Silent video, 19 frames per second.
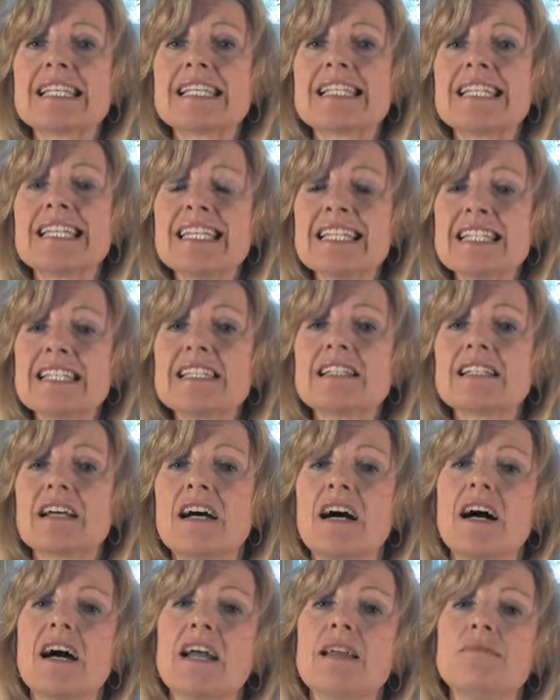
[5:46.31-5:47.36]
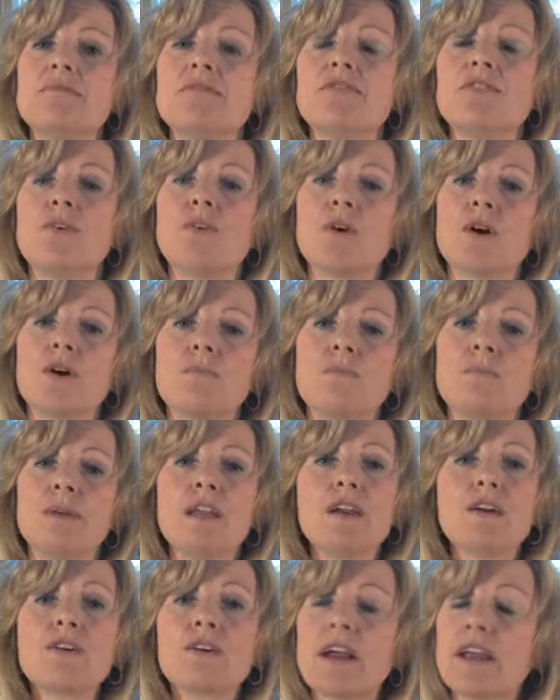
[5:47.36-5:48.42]
is it is a time for
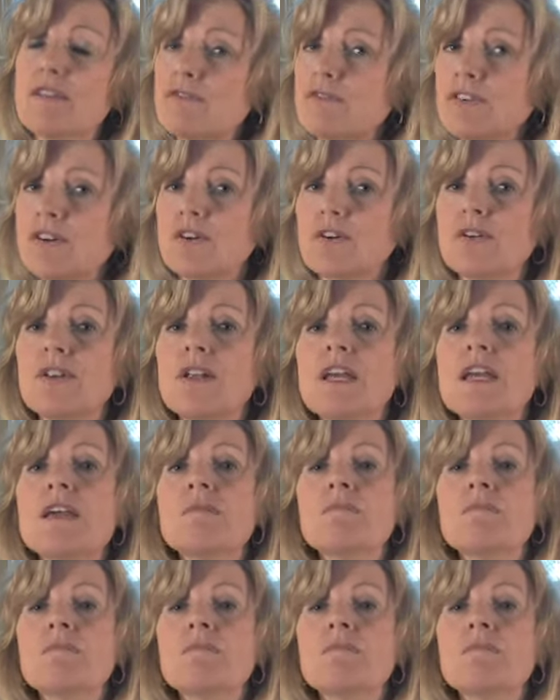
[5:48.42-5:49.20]
being grateful,